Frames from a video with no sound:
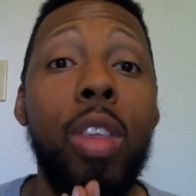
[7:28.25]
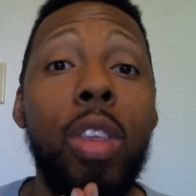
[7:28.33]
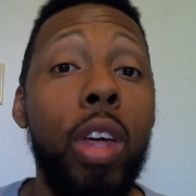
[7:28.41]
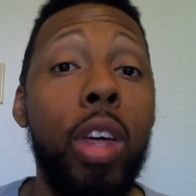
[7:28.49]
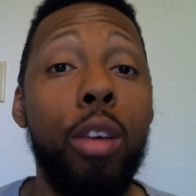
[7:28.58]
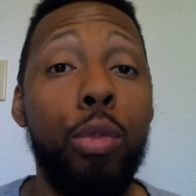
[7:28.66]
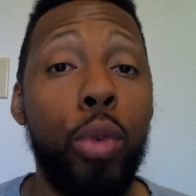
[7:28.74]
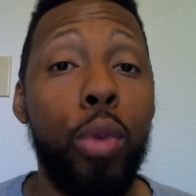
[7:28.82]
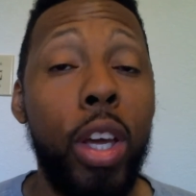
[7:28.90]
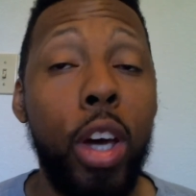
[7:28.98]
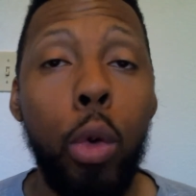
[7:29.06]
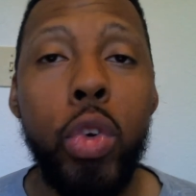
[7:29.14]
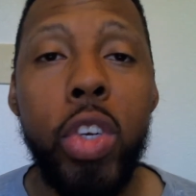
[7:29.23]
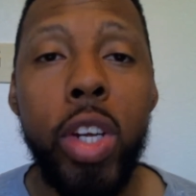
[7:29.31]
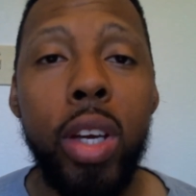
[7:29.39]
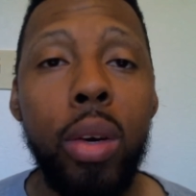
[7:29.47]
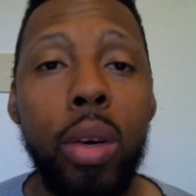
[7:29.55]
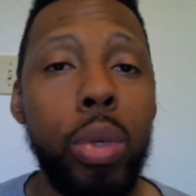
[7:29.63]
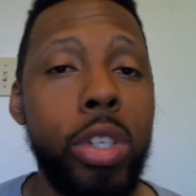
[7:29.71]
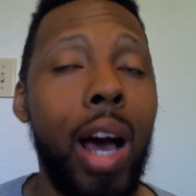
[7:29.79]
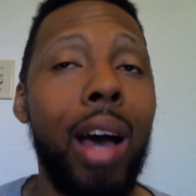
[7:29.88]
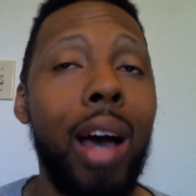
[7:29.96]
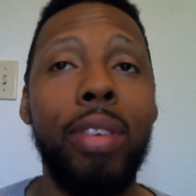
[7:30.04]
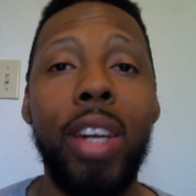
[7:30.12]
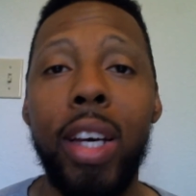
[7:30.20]
You can give free coaching, which
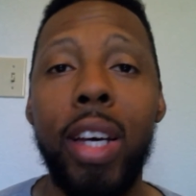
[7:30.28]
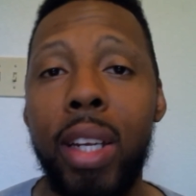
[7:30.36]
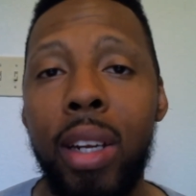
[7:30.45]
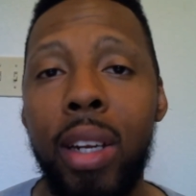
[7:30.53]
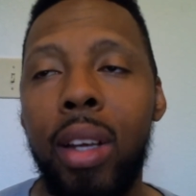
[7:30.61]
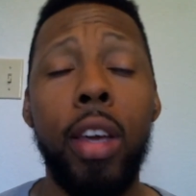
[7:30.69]
I've done.